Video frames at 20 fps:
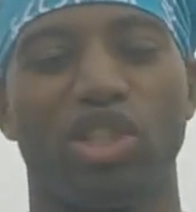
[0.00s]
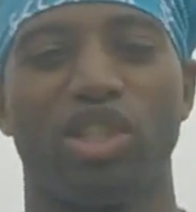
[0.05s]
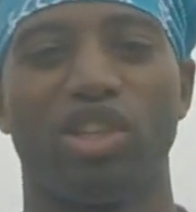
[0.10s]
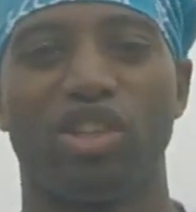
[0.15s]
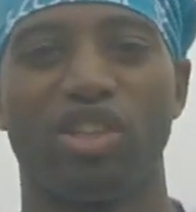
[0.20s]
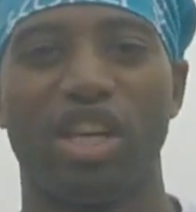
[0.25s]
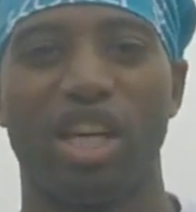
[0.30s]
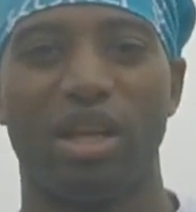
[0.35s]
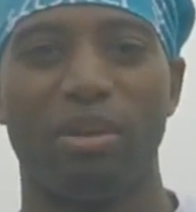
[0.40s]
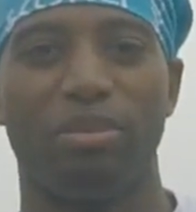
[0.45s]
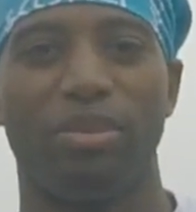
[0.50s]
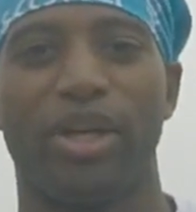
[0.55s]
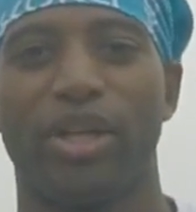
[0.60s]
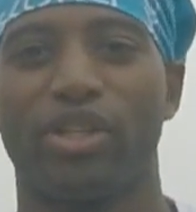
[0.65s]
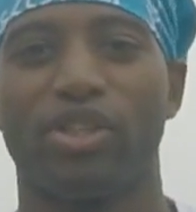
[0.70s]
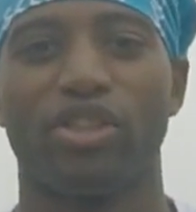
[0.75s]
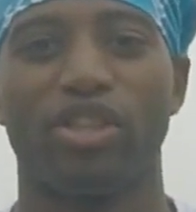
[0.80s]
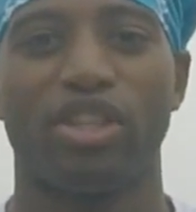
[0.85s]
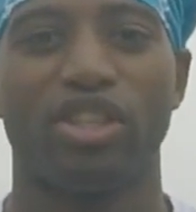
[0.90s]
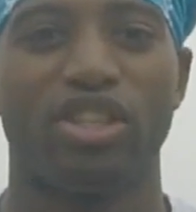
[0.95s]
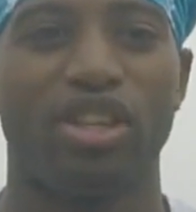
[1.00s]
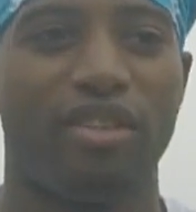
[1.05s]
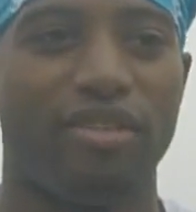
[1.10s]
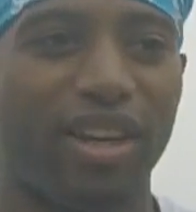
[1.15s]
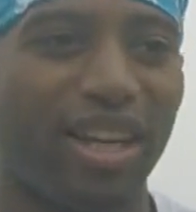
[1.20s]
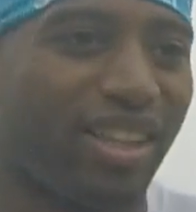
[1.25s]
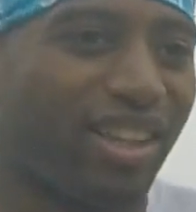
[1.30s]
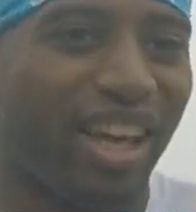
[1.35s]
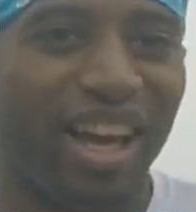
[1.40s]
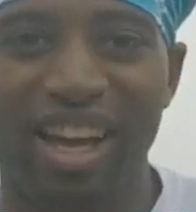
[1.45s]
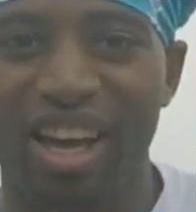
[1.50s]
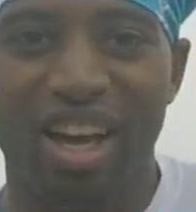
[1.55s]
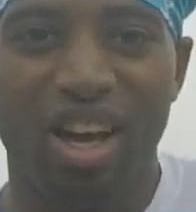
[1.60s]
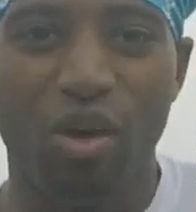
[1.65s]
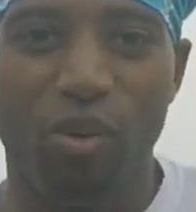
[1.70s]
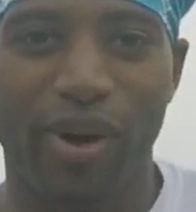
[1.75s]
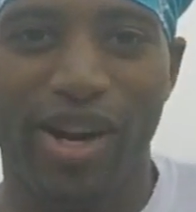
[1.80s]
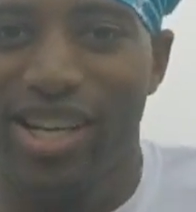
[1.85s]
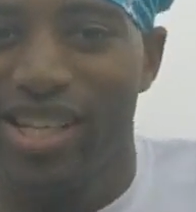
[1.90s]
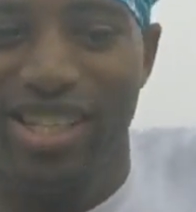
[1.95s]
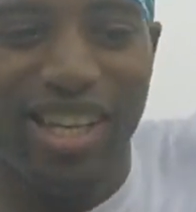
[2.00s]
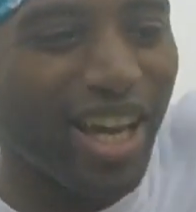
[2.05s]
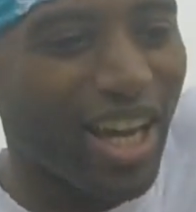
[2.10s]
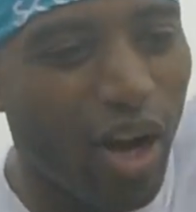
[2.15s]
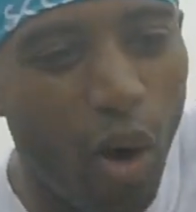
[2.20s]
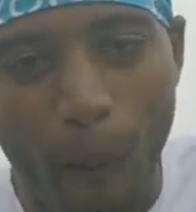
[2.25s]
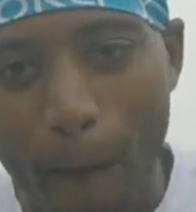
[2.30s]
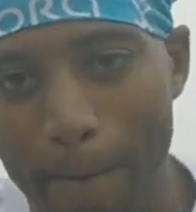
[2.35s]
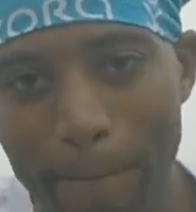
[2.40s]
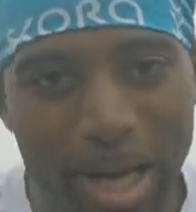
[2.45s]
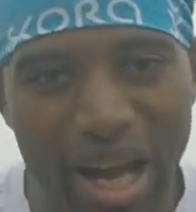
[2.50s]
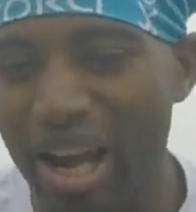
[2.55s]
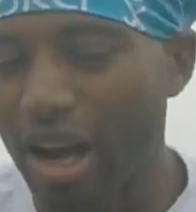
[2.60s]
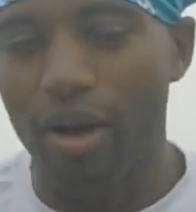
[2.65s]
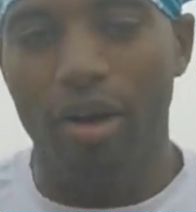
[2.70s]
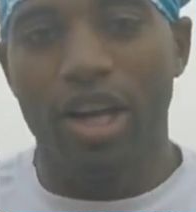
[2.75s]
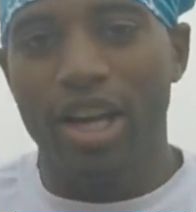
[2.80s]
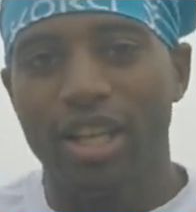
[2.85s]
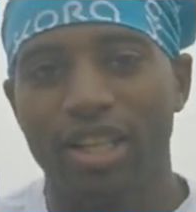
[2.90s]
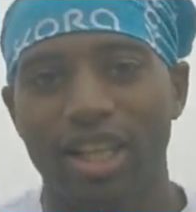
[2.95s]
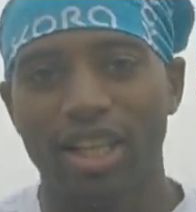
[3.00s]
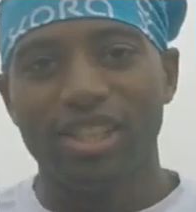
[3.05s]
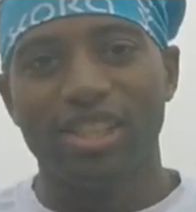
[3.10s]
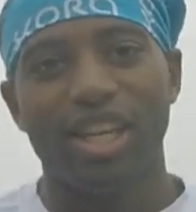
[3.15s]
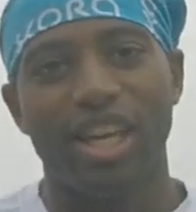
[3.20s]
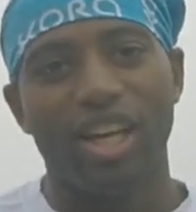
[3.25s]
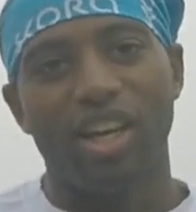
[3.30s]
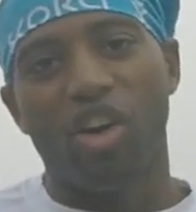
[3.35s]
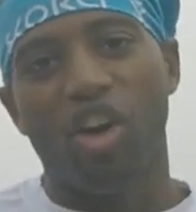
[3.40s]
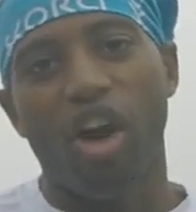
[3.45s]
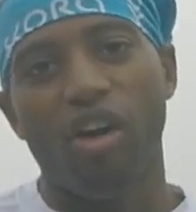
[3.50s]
sitting there taking pictures and stuff like that. Ready, set, go, bam, they take